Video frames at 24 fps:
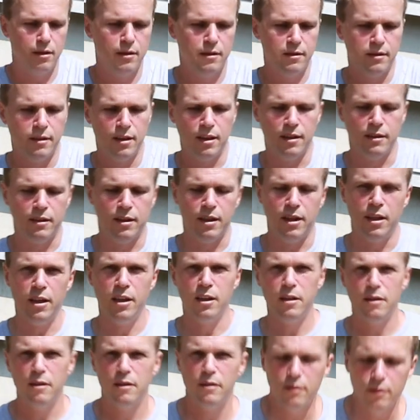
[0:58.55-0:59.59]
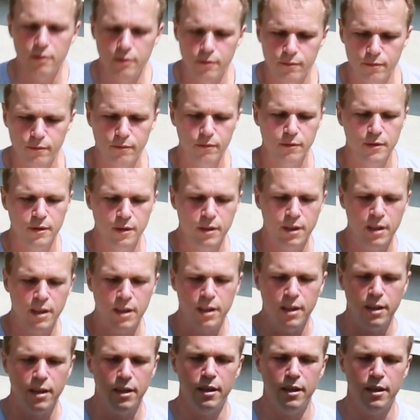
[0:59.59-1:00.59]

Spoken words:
It says here, the